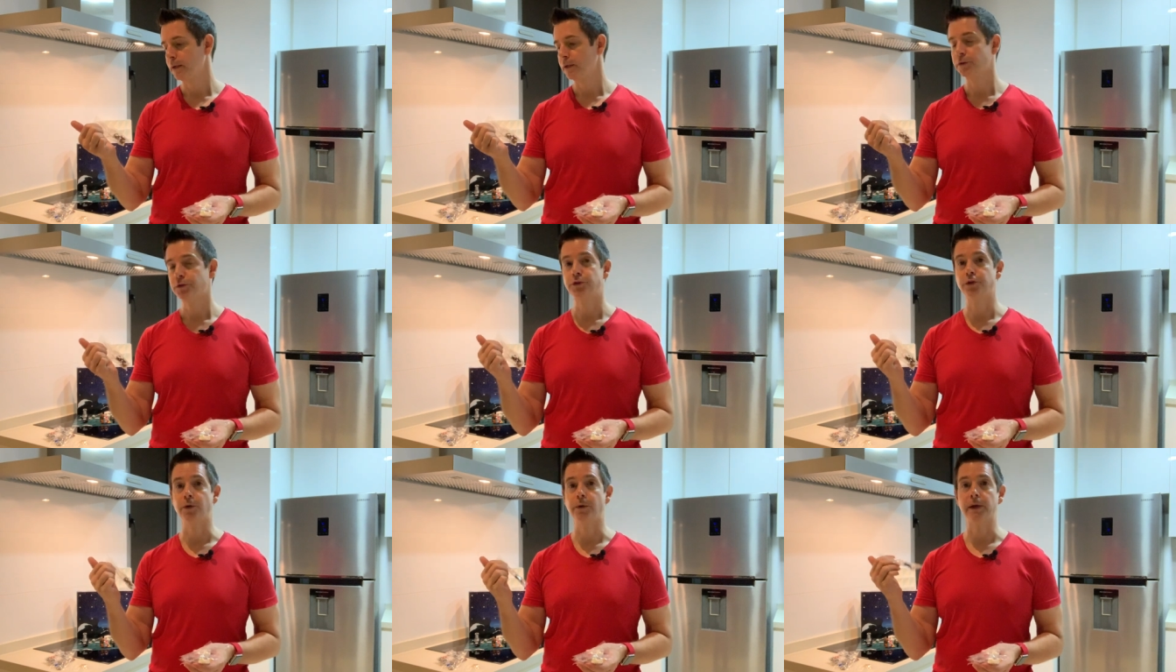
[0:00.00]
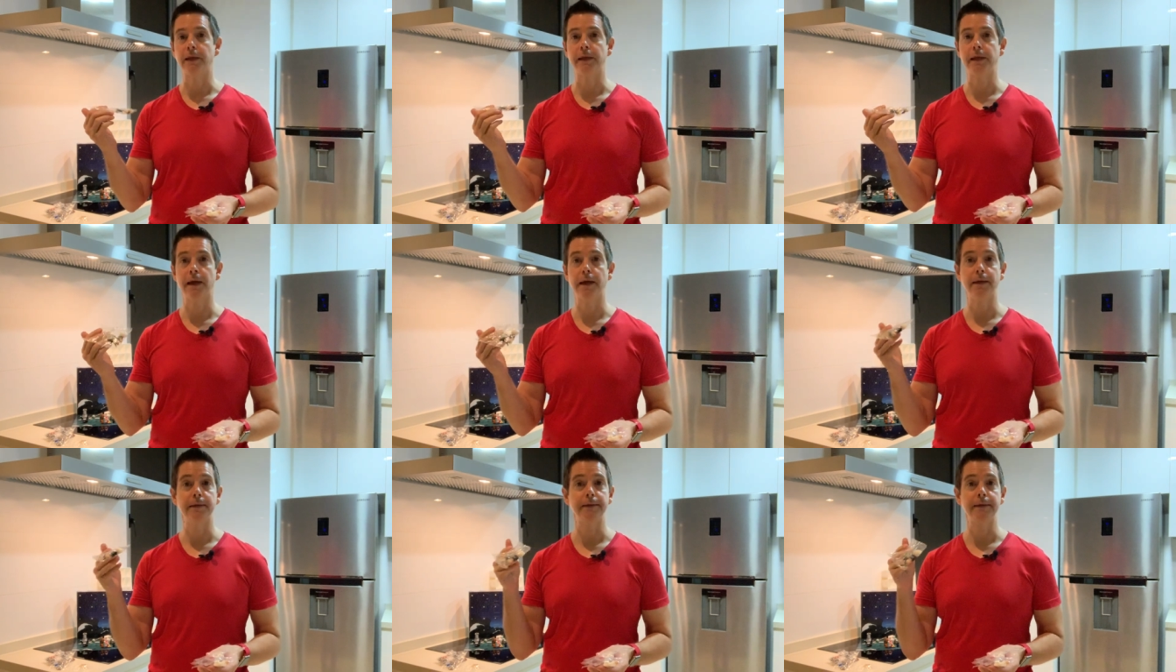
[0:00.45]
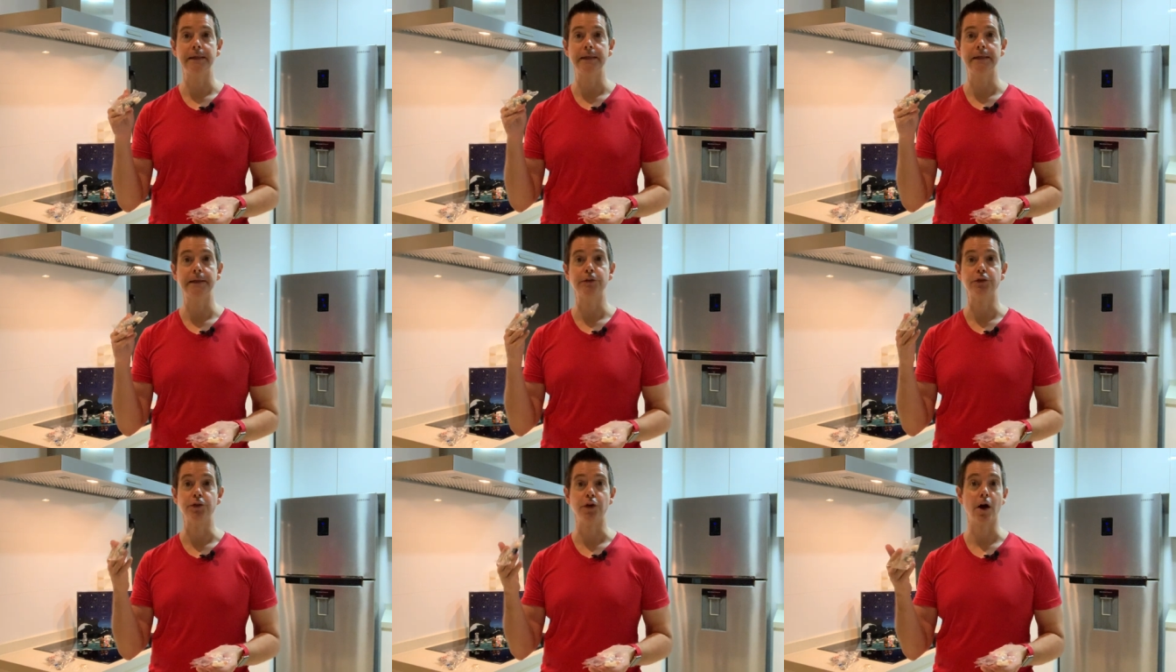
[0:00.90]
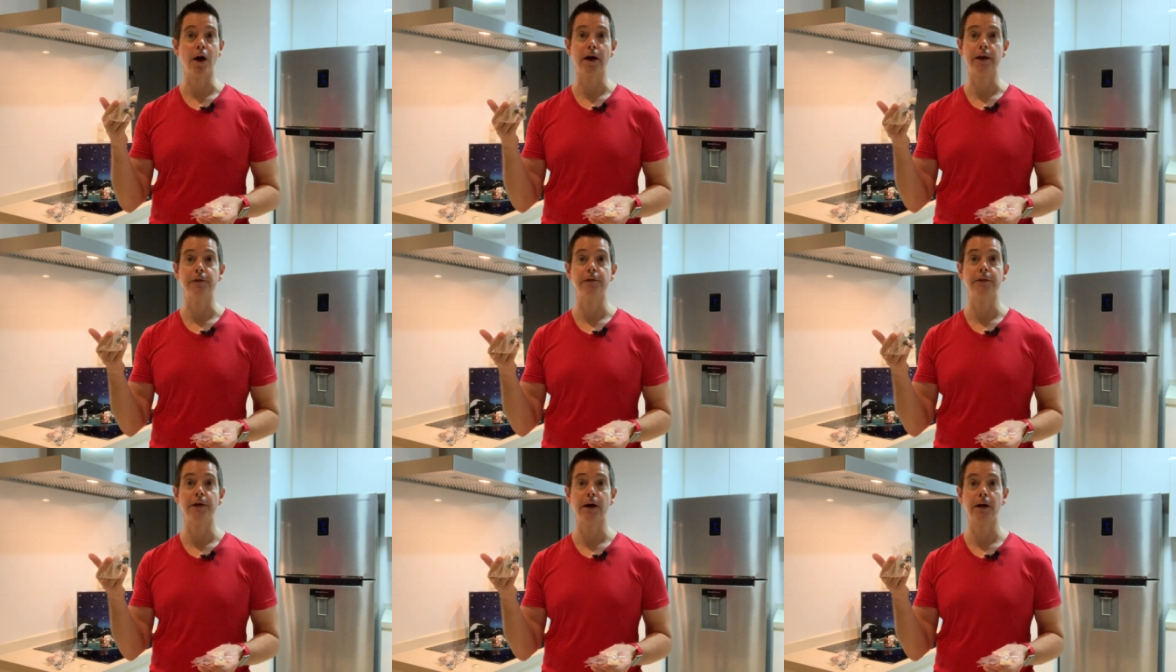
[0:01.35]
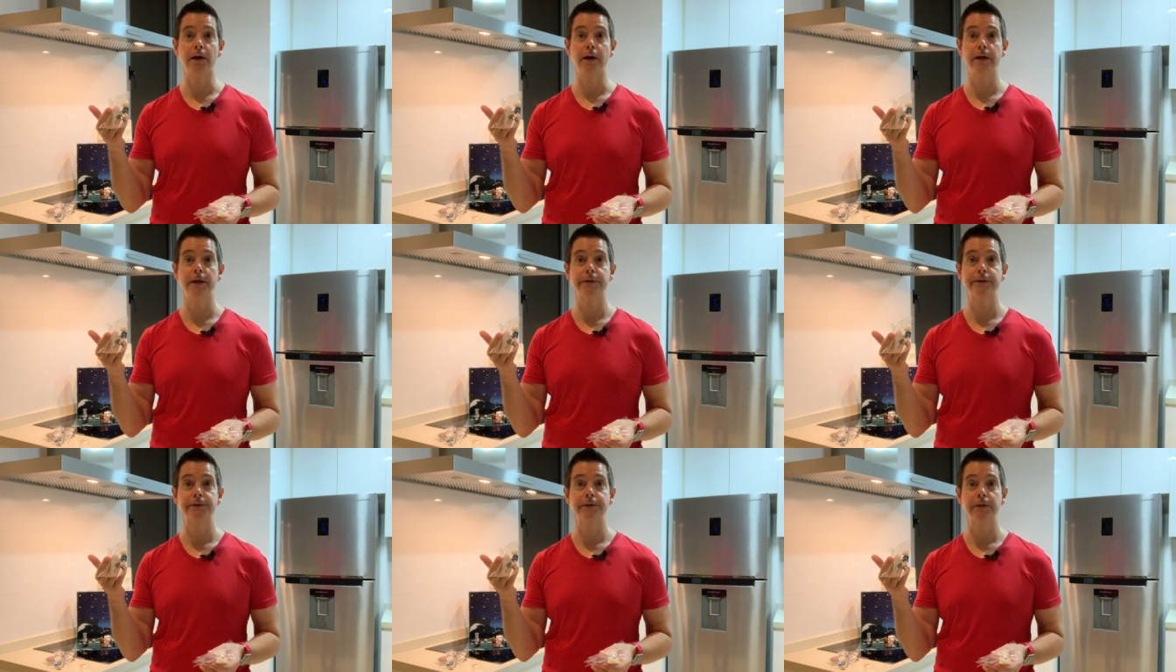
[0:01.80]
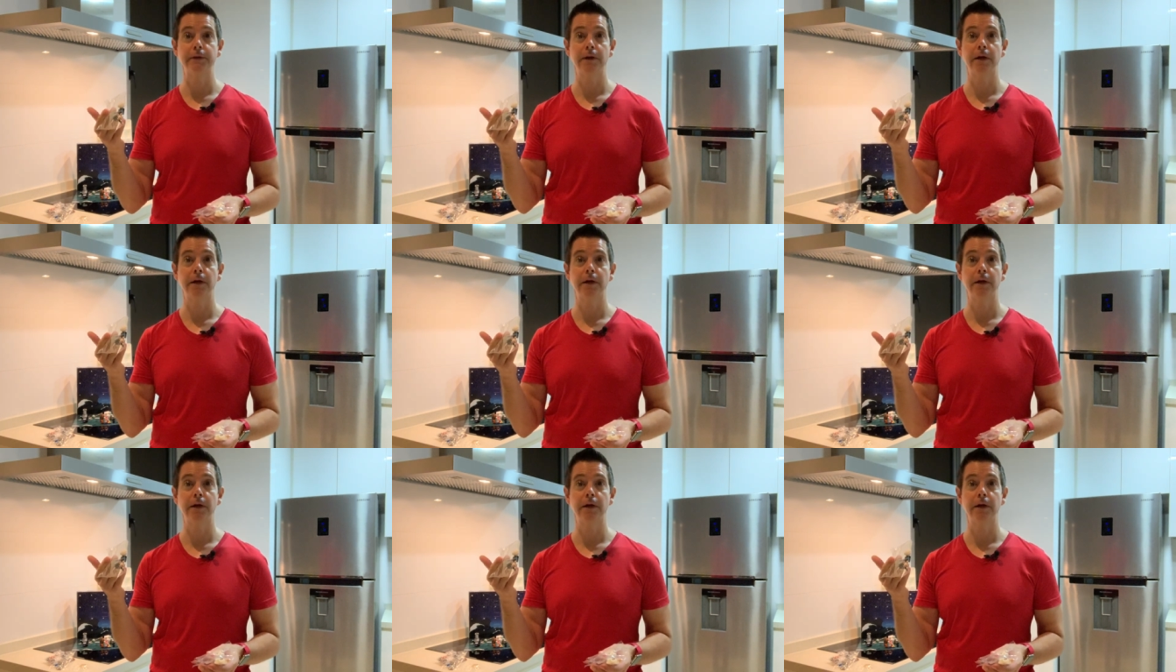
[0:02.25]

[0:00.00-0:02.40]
So again, he's not a variant.